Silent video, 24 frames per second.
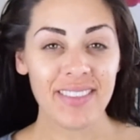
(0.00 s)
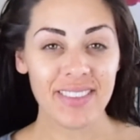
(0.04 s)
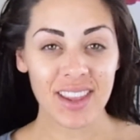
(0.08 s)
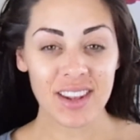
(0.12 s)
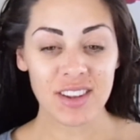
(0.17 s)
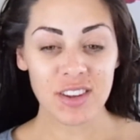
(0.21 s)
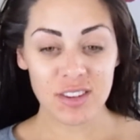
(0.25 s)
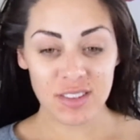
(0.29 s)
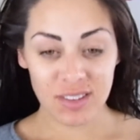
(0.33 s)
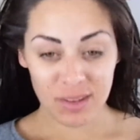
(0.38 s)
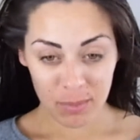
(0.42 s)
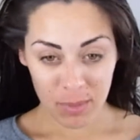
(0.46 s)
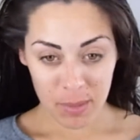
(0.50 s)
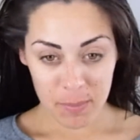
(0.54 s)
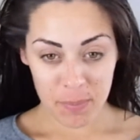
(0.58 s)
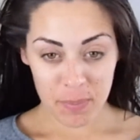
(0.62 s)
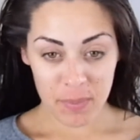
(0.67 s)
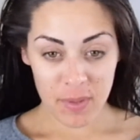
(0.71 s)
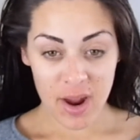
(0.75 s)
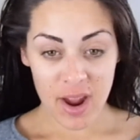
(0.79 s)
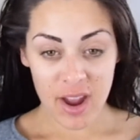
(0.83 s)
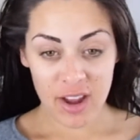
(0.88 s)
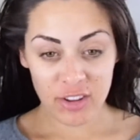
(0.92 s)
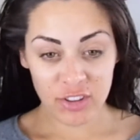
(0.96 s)
Using my
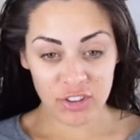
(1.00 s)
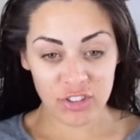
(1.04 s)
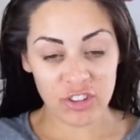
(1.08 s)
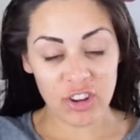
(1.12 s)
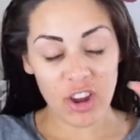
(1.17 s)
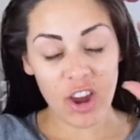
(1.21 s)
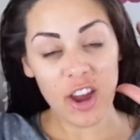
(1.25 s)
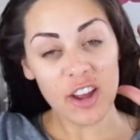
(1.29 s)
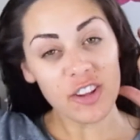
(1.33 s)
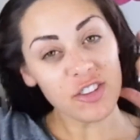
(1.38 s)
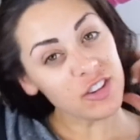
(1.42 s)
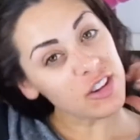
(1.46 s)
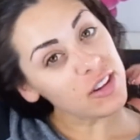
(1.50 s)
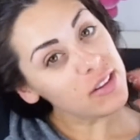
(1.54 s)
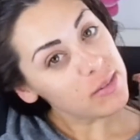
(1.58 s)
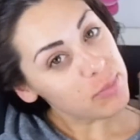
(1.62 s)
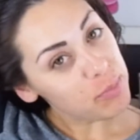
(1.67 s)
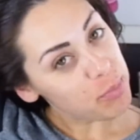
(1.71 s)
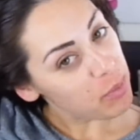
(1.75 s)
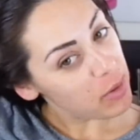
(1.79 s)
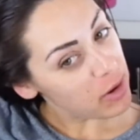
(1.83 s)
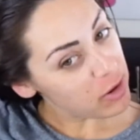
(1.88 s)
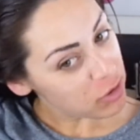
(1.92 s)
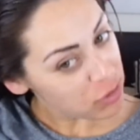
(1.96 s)
brush, I just
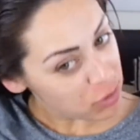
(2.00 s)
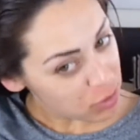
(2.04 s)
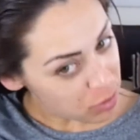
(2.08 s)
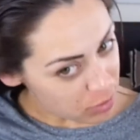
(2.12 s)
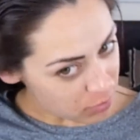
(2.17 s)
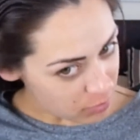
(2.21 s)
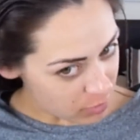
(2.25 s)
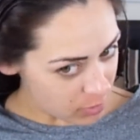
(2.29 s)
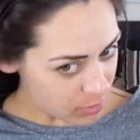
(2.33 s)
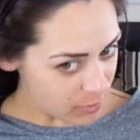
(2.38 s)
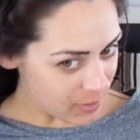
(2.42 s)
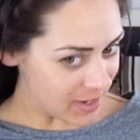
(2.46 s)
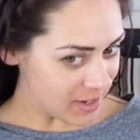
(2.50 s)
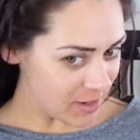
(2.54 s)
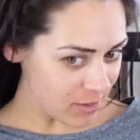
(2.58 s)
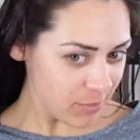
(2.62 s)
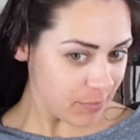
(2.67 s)
brush through it.